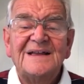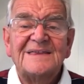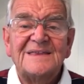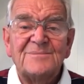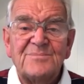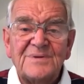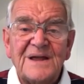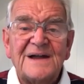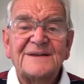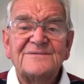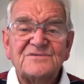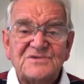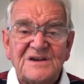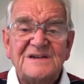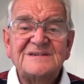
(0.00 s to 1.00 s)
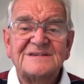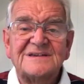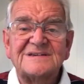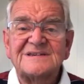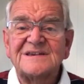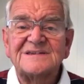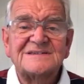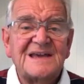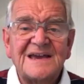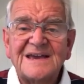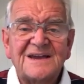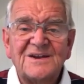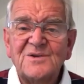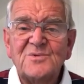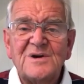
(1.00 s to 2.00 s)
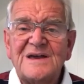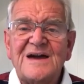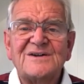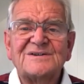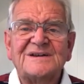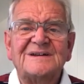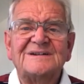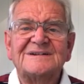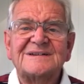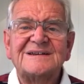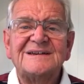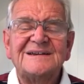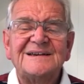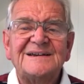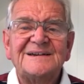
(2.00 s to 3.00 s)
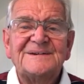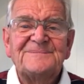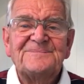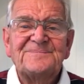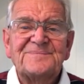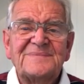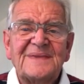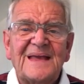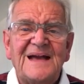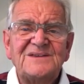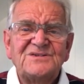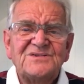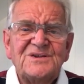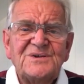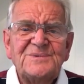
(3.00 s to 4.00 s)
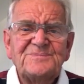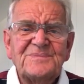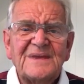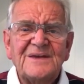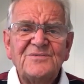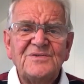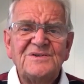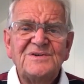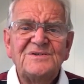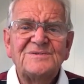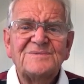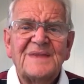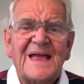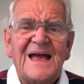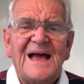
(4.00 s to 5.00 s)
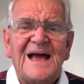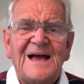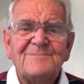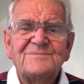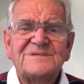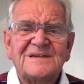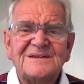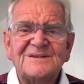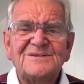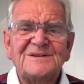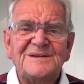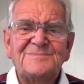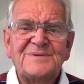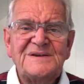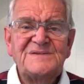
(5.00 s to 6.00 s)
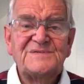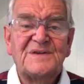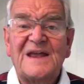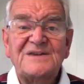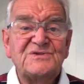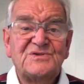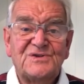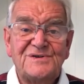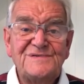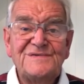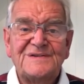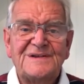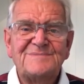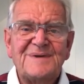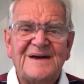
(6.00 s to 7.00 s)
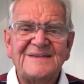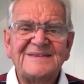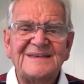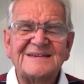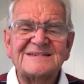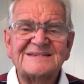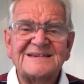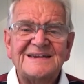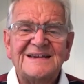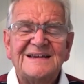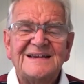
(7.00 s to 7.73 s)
the blood of Jesus has taken away our guilt. And you know, if we're not absolutely peaceful and joyful about this,